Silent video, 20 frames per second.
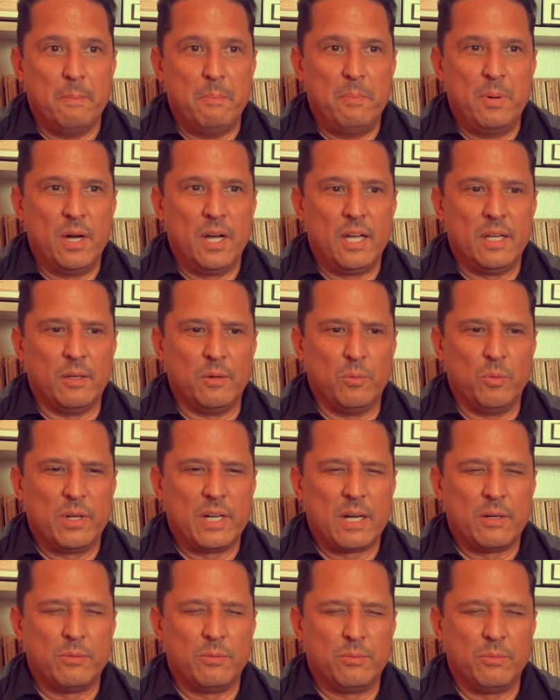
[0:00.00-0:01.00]
But when
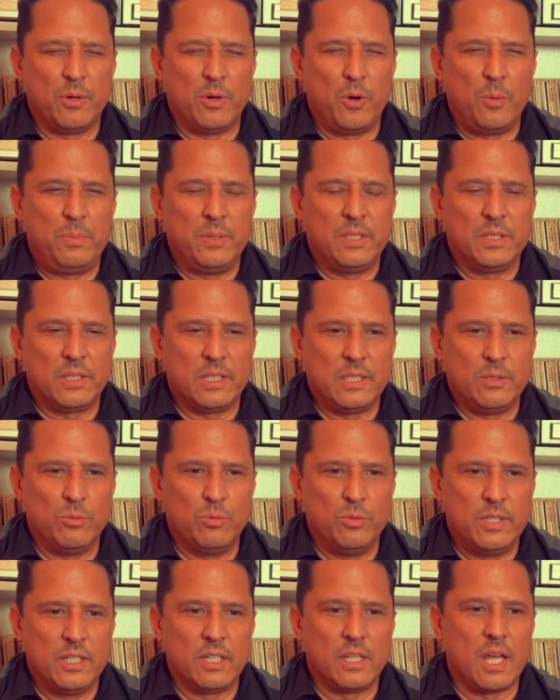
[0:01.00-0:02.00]
I openly
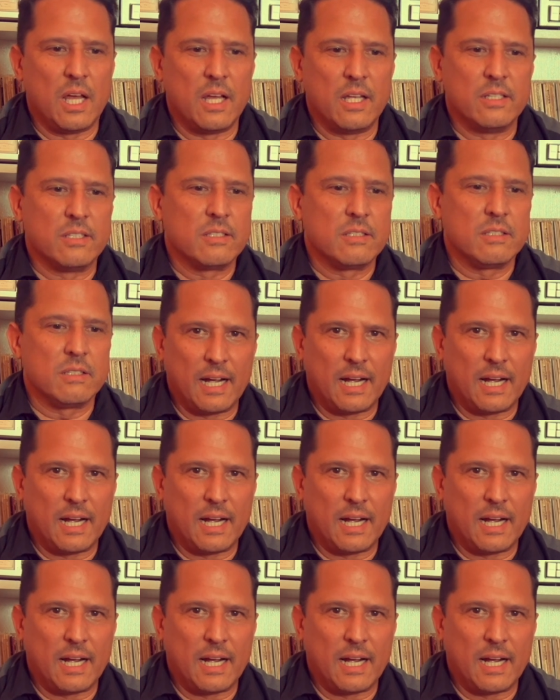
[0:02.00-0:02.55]
realized